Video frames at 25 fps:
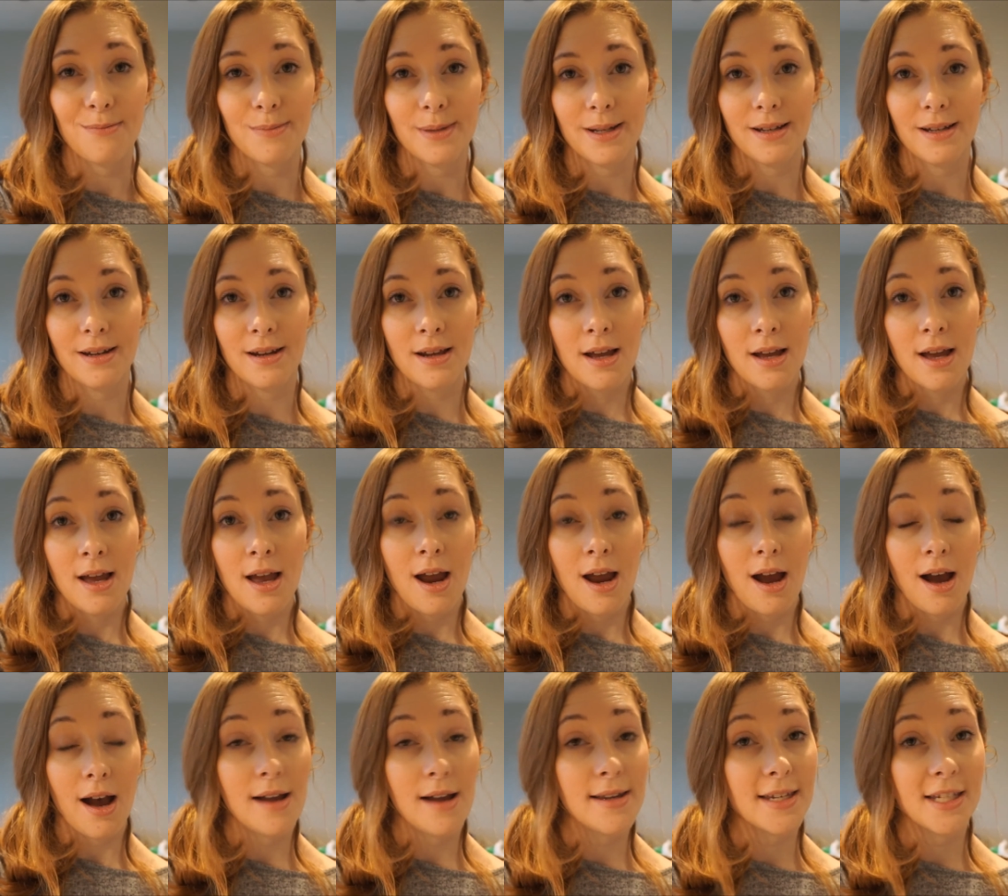been.
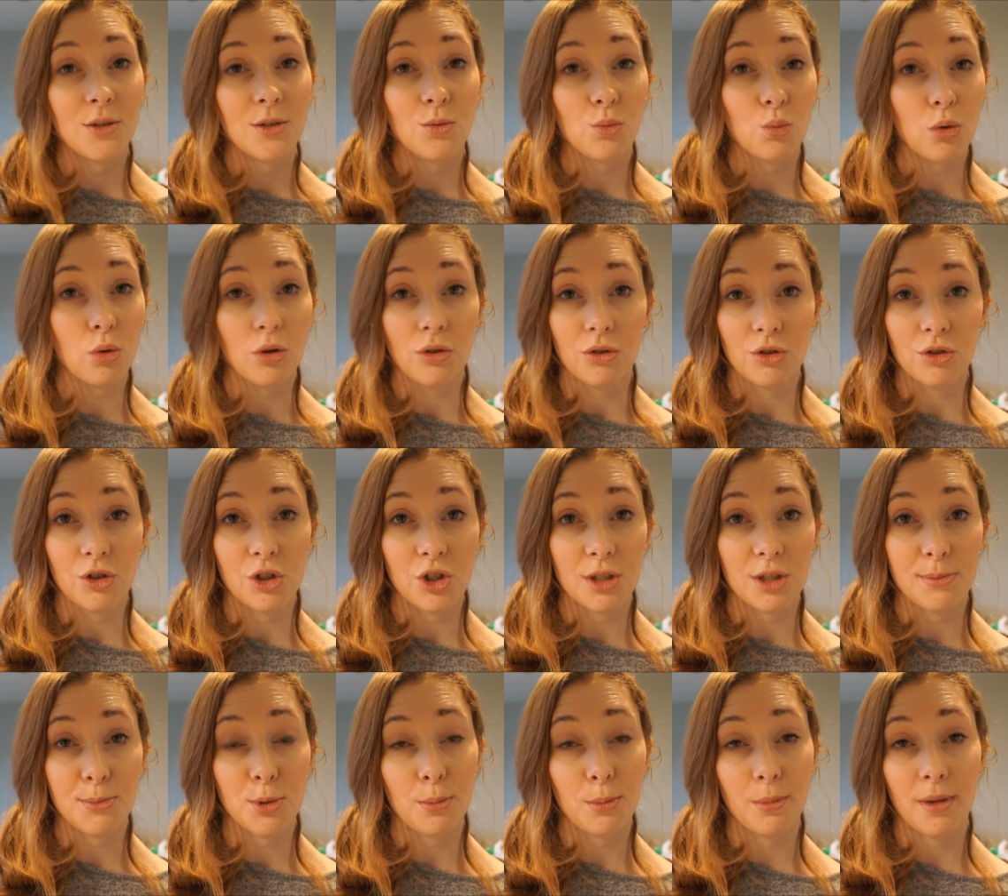I didn't want to
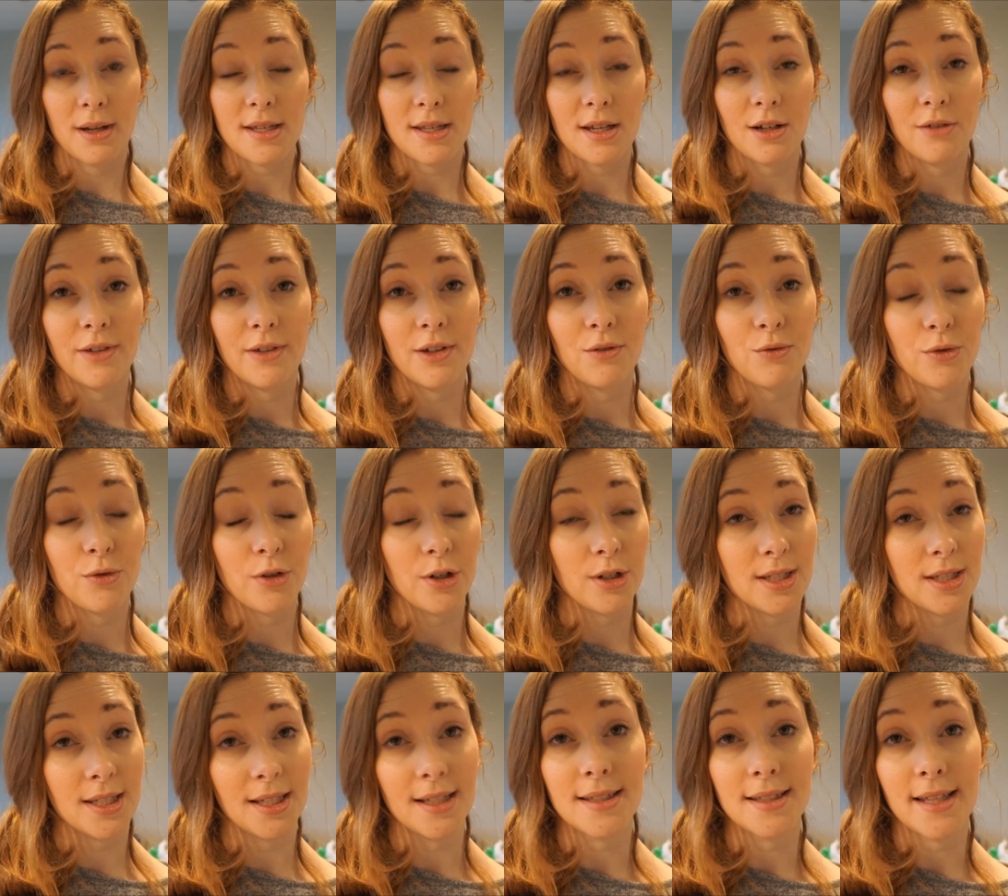just put myself in for a
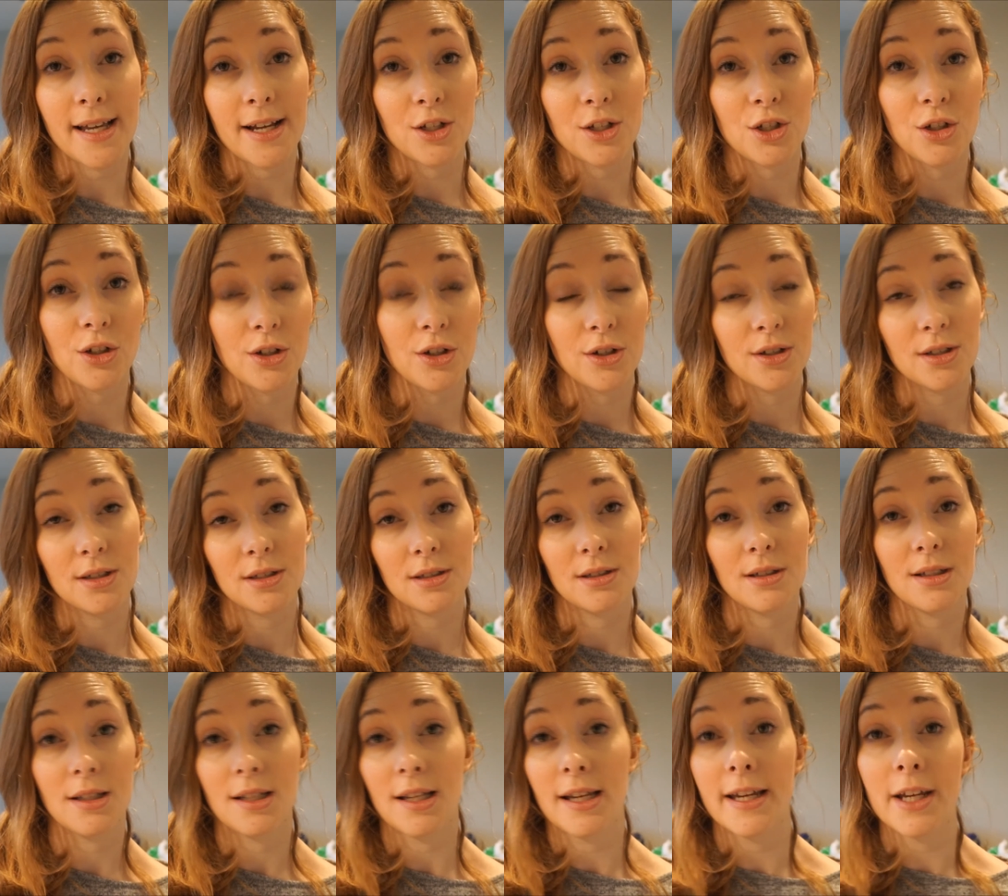C-section because
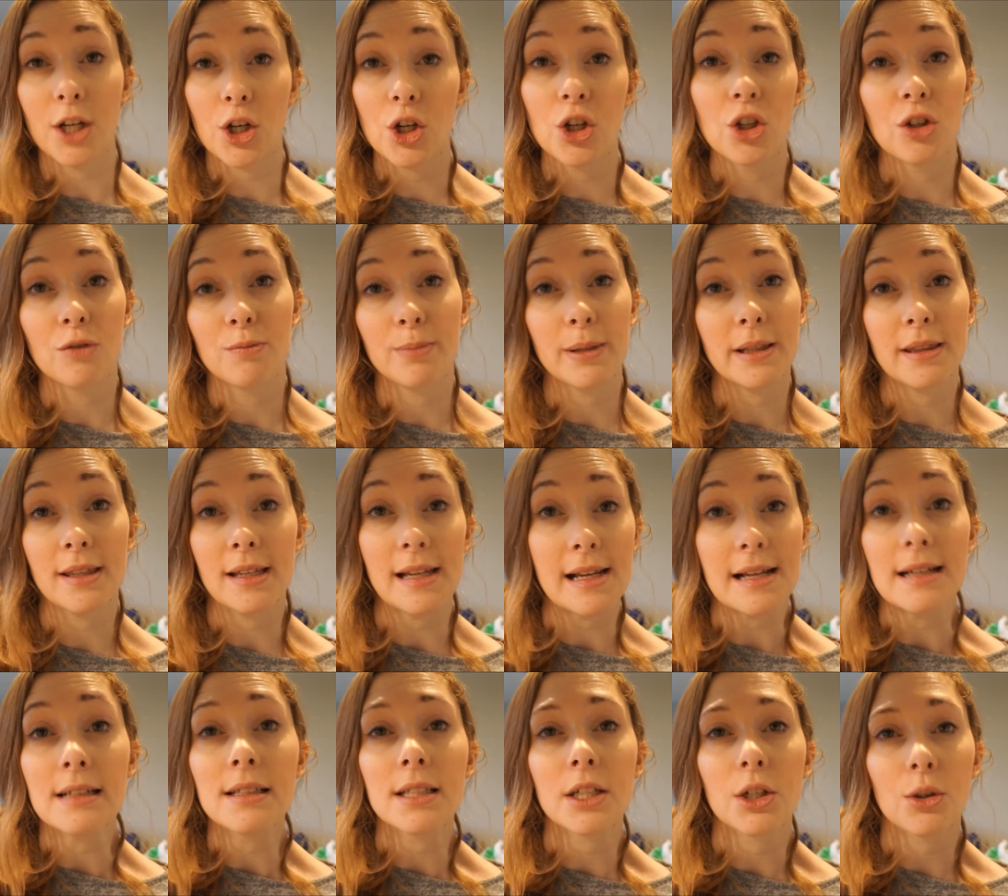it could have been the
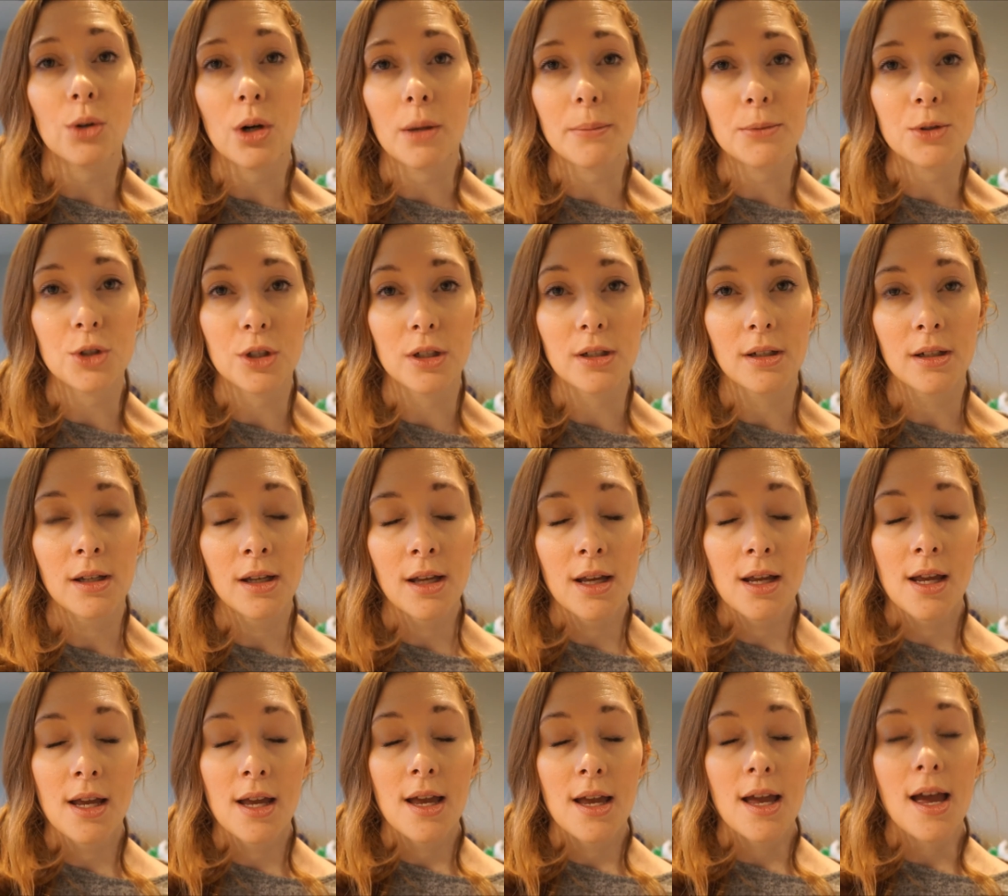easier option.
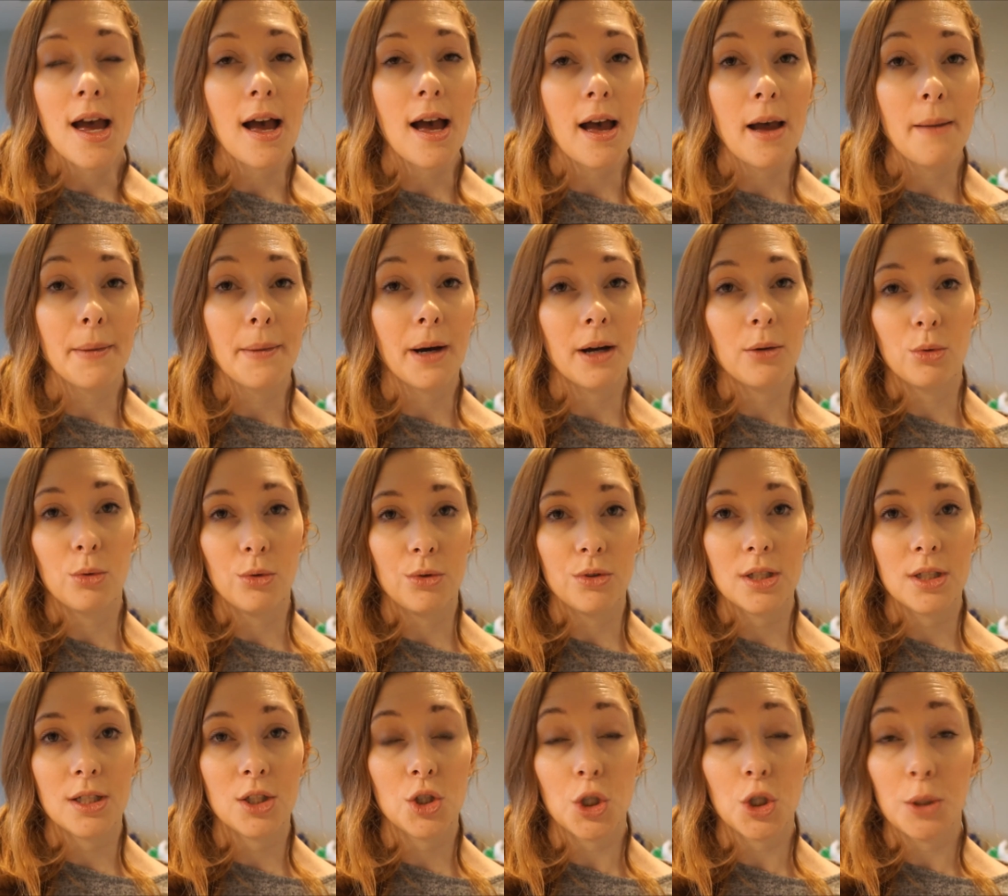I
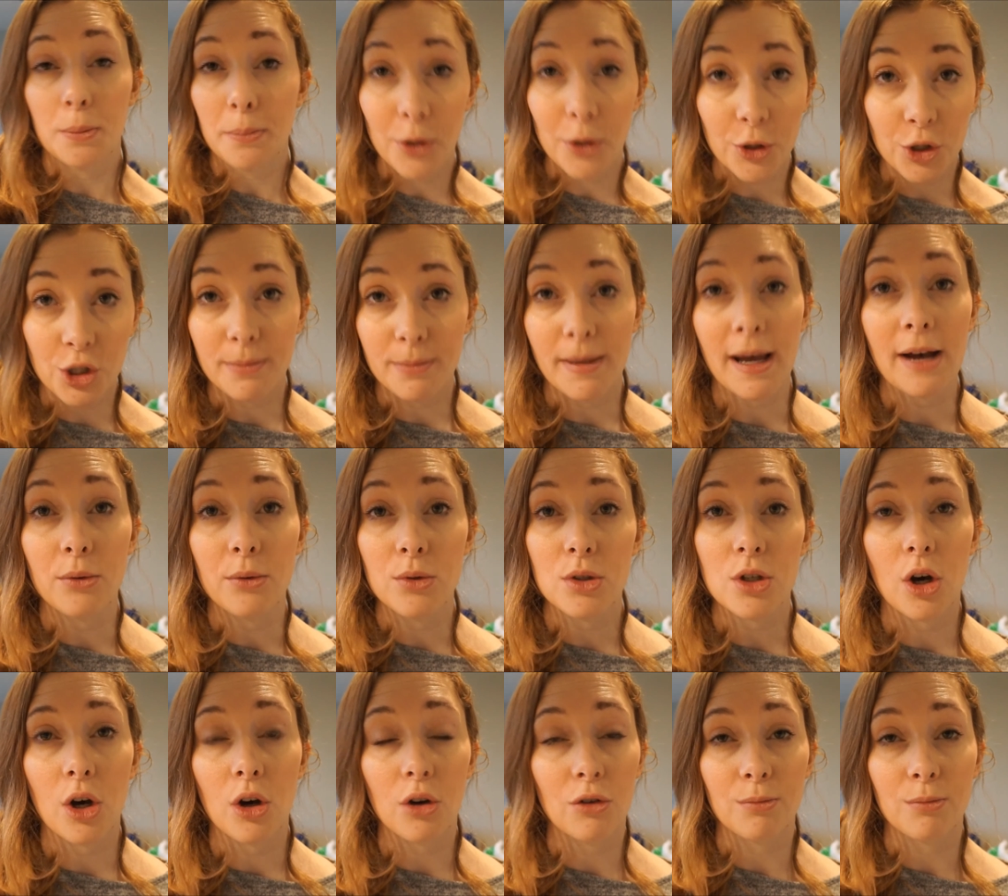wanted to push him out
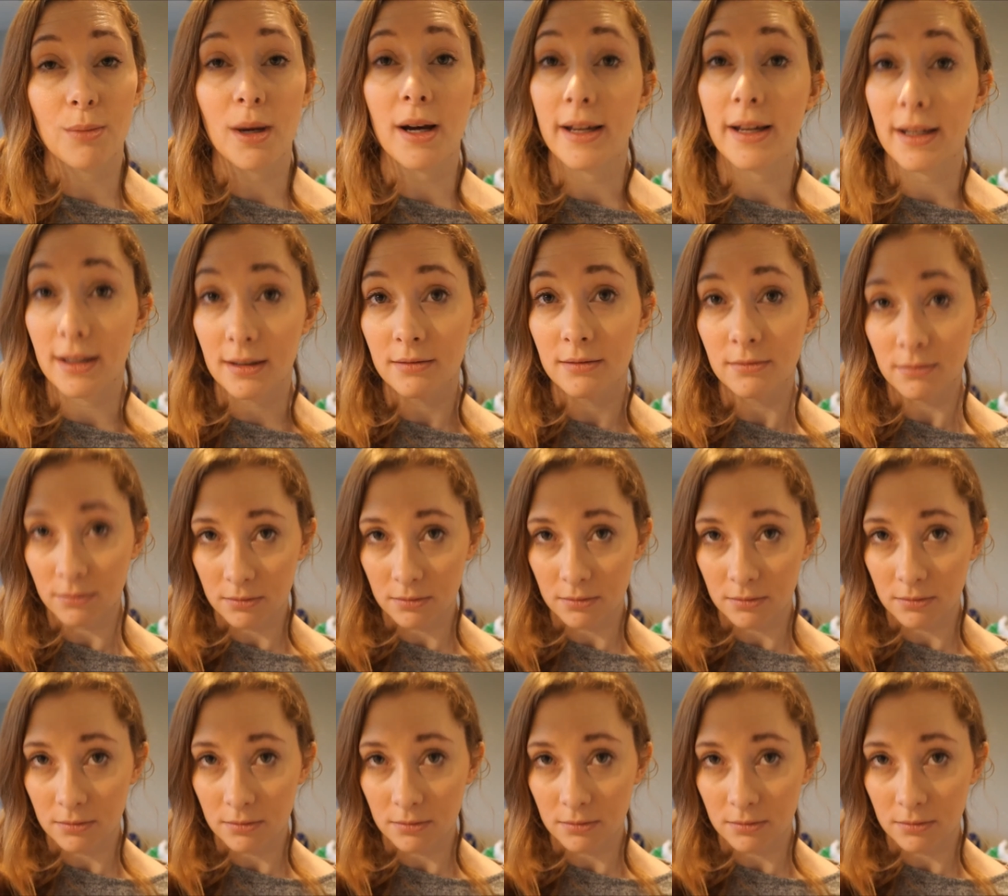of myself